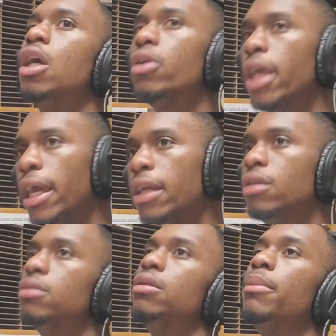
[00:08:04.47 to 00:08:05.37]

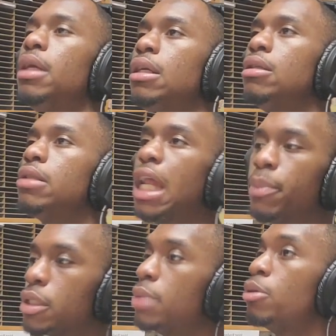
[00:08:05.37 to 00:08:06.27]
Okay, that means
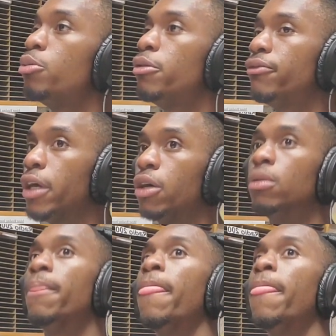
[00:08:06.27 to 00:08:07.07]
ninety percent people fail.